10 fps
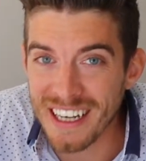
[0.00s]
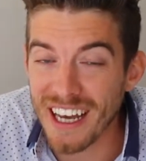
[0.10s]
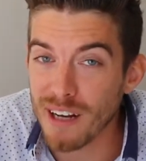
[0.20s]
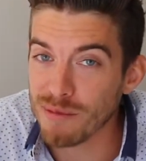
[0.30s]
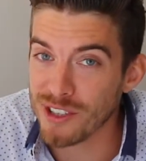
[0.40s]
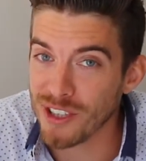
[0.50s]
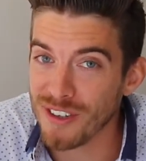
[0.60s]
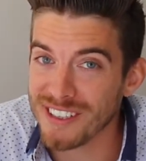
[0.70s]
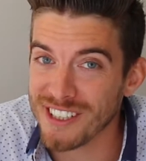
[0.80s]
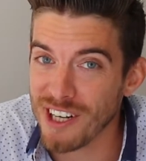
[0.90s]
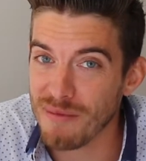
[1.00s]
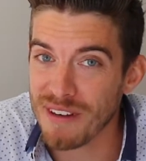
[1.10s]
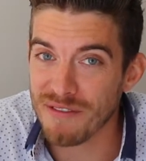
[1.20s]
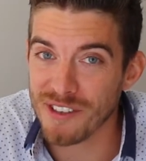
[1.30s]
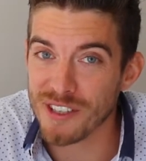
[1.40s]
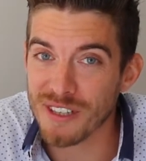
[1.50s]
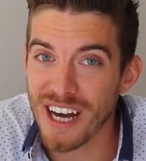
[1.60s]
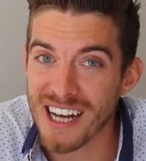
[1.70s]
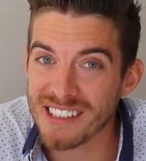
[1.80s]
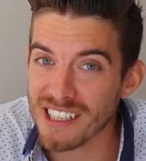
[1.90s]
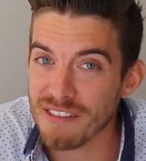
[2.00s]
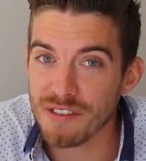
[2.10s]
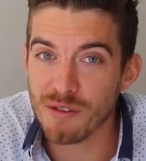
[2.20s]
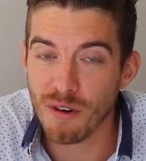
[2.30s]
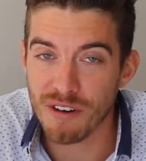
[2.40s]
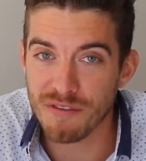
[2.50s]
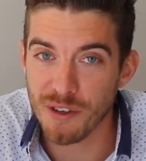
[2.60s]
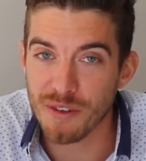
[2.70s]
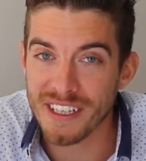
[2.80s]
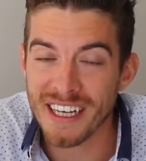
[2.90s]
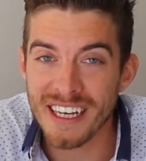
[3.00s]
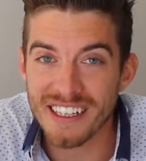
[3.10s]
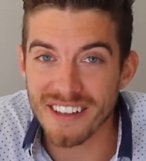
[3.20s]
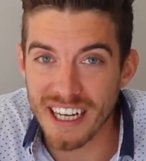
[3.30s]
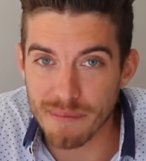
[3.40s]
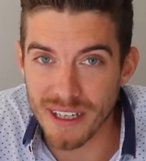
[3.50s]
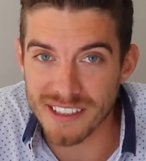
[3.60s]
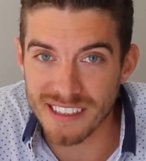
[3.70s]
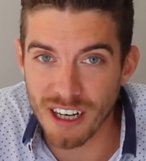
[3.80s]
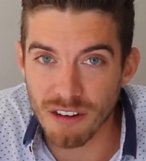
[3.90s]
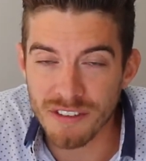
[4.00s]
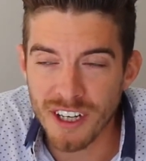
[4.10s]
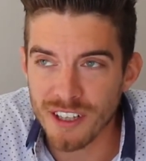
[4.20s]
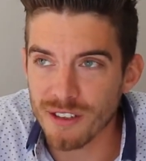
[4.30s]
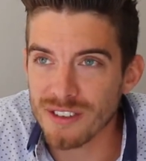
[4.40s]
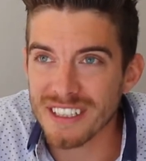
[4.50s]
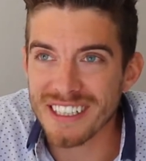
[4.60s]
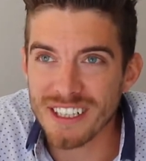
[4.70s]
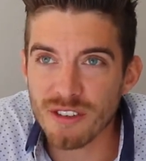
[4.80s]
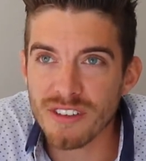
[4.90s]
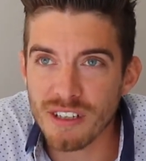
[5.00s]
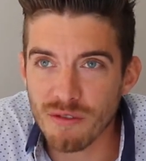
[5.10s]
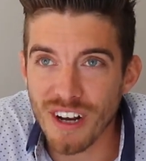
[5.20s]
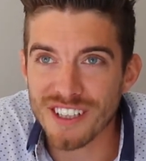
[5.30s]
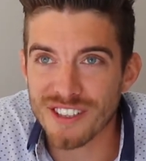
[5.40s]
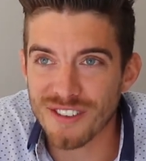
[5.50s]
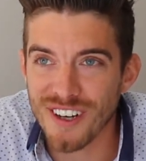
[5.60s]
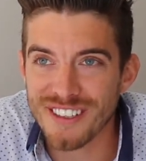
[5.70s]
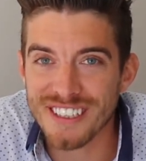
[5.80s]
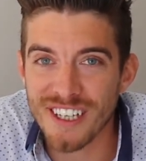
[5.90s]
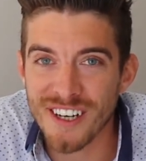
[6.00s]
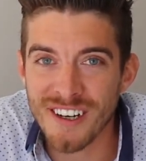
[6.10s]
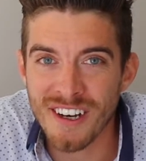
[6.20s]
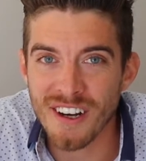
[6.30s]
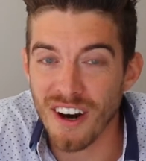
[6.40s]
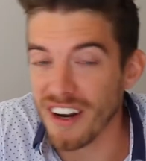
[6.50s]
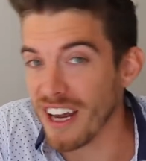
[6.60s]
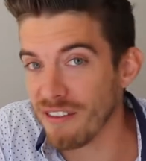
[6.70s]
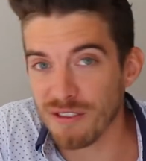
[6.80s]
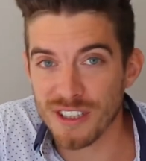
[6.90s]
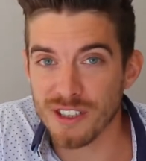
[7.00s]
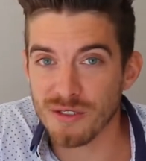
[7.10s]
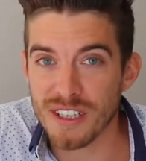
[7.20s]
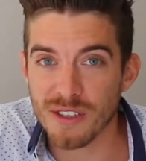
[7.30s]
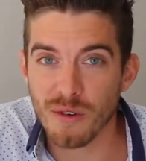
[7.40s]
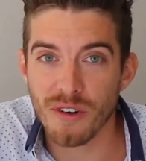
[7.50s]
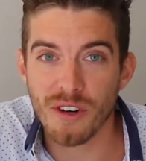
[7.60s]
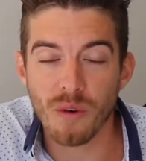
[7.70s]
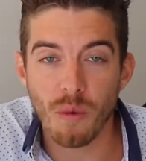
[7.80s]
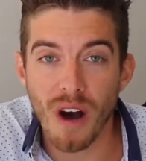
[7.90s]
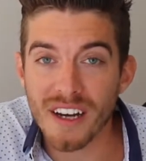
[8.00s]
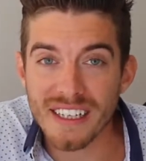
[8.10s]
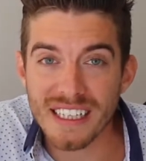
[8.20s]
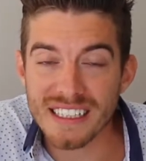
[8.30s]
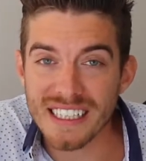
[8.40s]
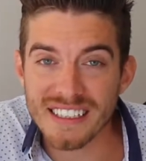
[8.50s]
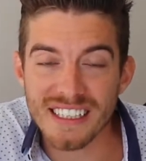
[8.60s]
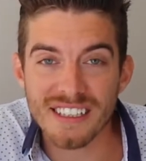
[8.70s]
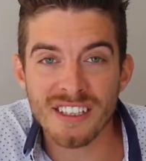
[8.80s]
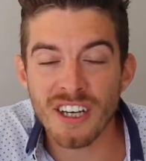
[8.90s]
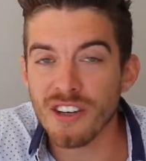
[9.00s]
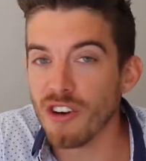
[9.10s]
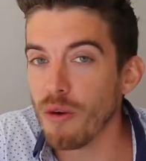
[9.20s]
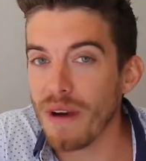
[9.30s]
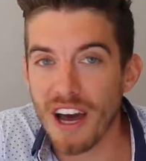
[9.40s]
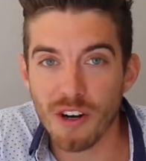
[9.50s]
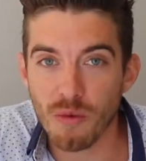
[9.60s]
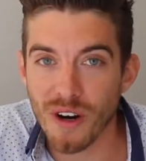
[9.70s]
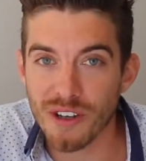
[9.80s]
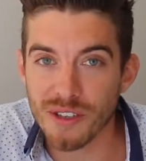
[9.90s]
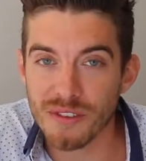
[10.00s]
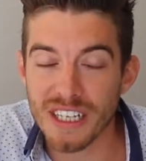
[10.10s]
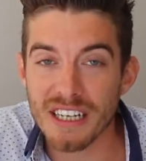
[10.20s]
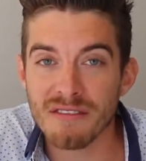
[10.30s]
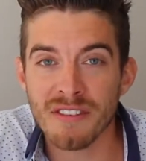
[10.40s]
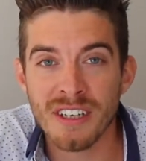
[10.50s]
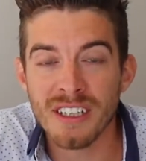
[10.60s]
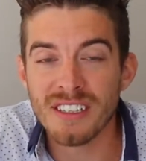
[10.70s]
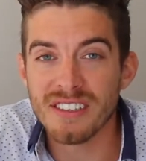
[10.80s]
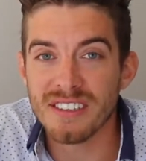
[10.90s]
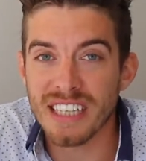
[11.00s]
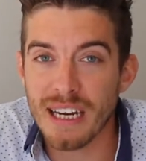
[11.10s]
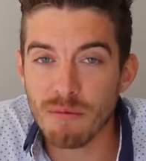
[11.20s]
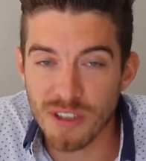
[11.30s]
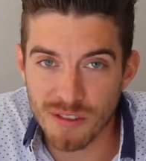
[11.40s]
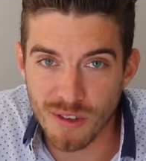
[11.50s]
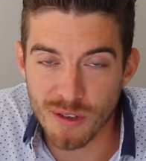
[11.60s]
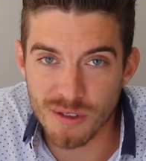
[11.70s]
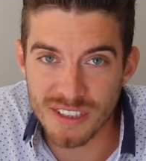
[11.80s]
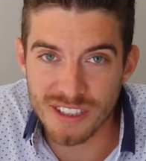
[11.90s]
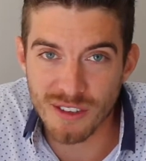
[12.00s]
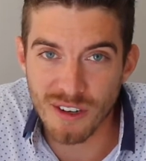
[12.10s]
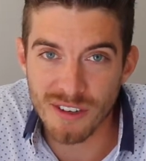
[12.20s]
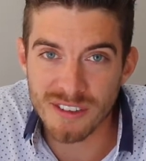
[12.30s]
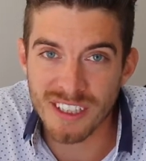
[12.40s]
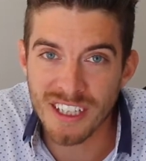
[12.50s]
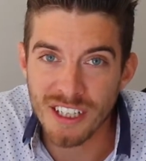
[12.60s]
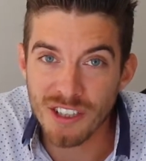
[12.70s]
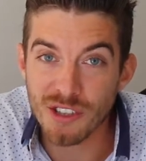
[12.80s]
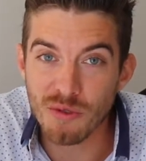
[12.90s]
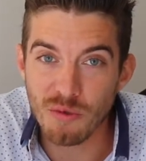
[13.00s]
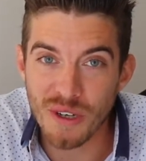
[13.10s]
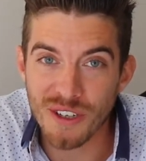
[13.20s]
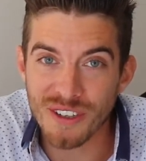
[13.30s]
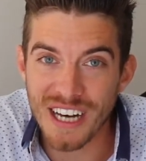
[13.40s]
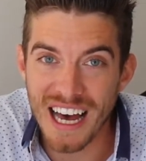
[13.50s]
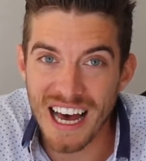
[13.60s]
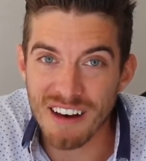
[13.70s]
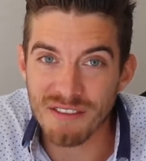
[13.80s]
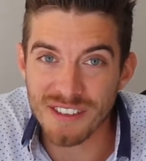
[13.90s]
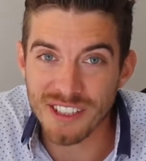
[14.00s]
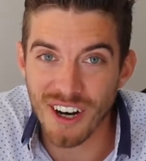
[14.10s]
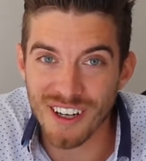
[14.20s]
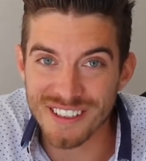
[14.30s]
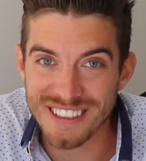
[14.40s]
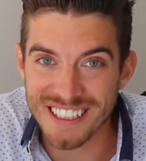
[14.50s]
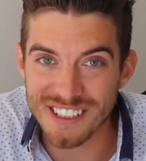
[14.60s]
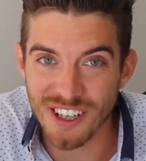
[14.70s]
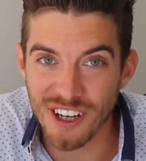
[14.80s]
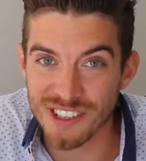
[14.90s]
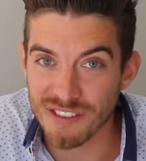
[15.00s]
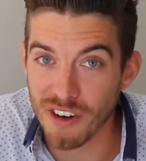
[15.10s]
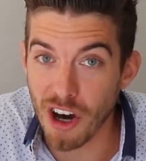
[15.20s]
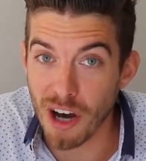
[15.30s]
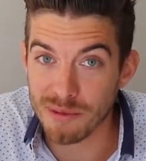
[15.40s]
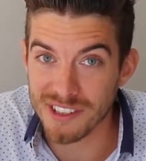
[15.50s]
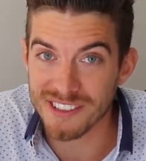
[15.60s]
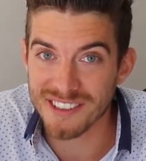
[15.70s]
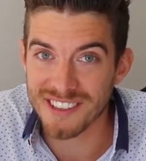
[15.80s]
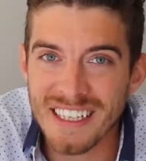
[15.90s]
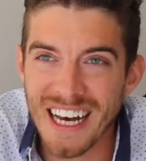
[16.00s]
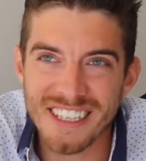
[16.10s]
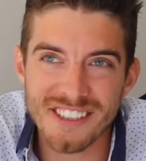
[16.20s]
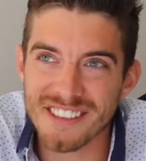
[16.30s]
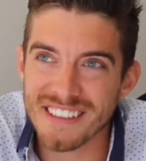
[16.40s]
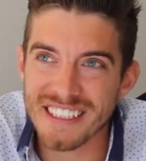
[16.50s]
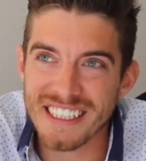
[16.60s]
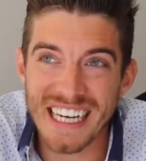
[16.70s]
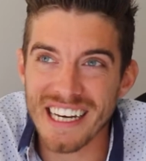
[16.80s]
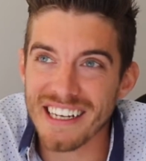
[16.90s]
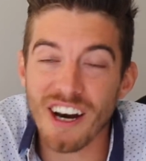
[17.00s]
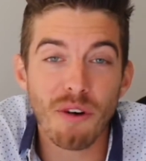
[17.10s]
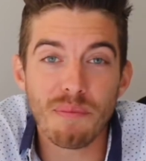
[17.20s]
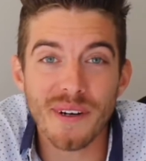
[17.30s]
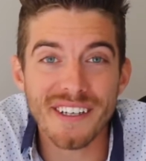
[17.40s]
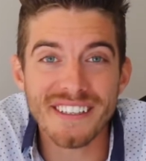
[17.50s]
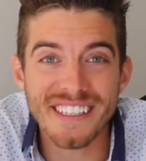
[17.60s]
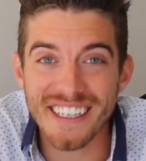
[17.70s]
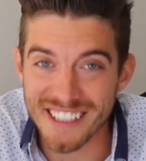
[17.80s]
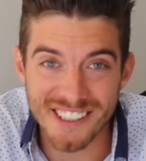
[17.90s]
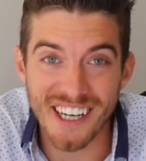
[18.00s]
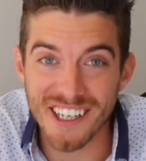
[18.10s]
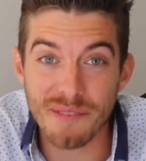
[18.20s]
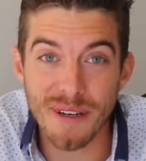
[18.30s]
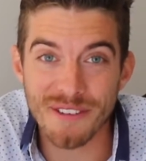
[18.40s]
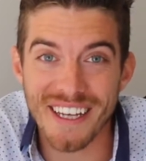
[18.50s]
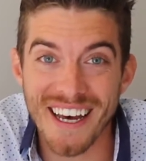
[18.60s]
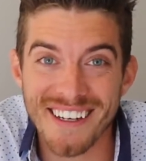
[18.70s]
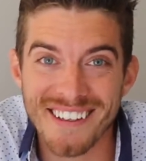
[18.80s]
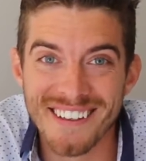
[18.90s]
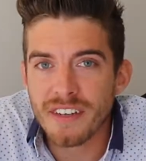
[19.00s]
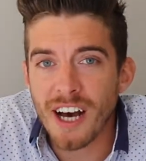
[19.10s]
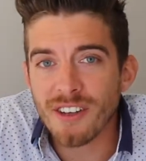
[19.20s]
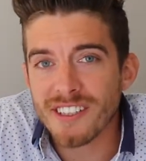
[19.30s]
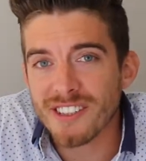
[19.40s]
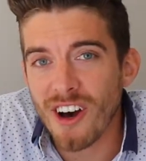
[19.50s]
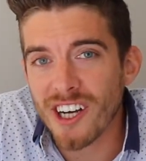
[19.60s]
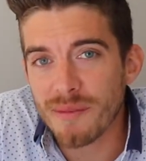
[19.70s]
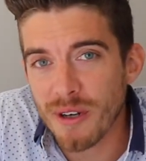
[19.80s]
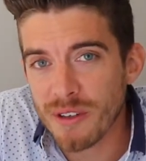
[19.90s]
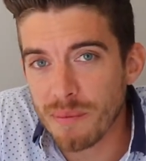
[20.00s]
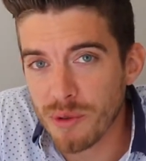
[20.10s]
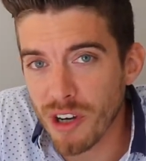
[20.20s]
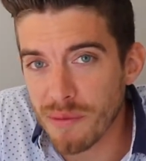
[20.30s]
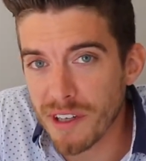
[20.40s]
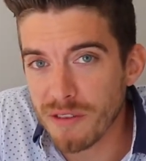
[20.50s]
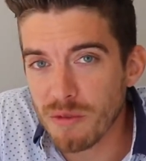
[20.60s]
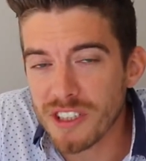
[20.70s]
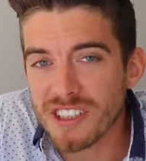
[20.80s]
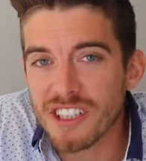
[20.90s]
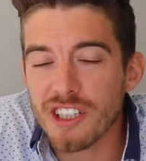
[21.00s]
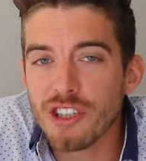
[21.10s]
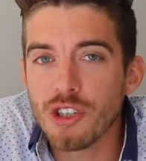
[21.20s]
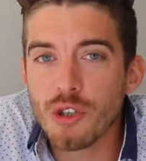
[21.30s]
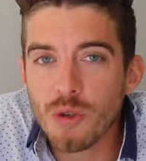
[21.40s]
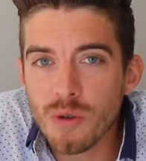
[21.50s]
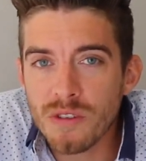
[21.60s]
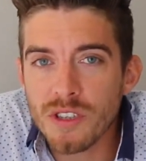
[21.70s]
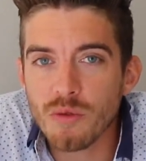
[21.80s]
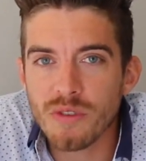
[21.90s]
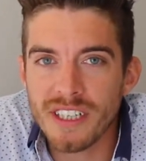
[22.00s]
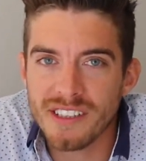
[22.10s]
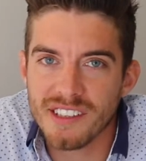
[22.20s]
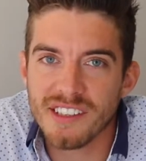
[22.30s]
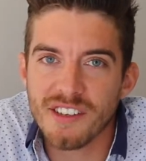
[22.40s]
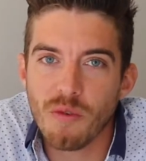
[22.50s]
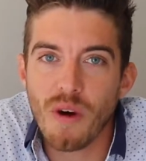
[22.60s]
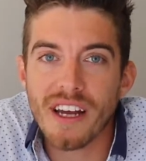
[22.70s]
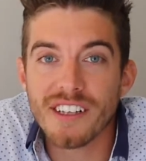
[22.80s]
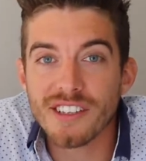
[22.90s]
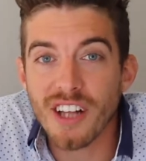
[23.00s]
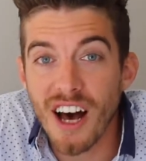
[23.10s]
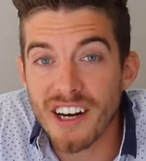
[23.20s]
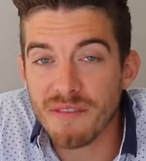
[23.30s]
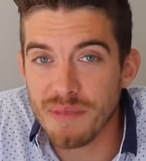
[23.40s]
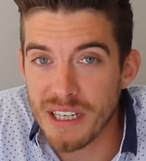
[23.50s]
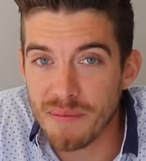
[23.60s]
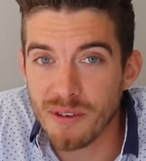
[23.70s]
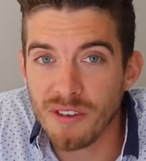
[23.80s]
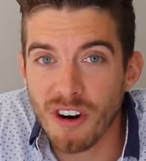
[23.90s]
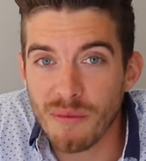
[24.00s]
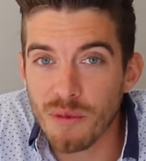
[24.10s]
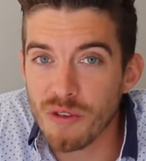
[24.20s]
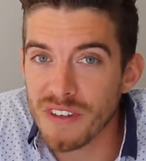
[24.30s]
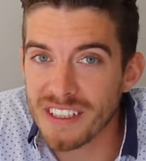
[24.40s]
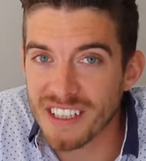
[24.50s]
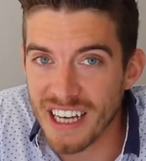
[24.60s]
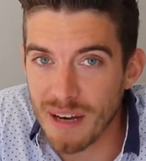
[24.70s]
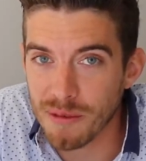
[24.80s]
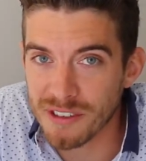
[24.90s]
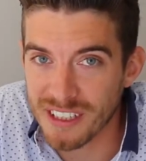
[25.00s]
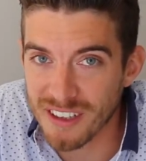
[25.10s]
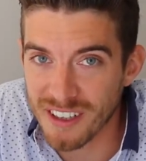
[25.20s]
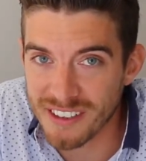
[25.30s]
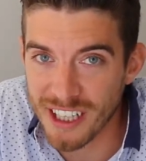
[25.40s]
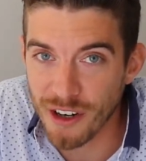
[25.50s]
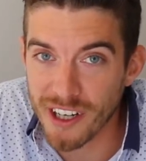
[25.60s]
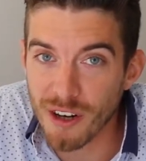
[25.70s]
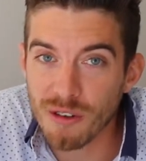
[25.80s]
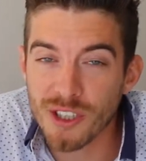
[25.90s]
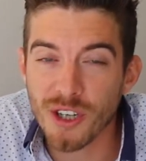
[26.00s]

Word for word: And I'm sure it's gonna be for you guys if you are a foodie like myself. There's literally restaurants here on every street corner, walking distance, no matter where you live. Same with grocery stores you will have tons and tons of options. I just can't help but get excited about that. Now let's talk about employment, which is a huge reason why a lot of people are moving to Hamilton, Ontario.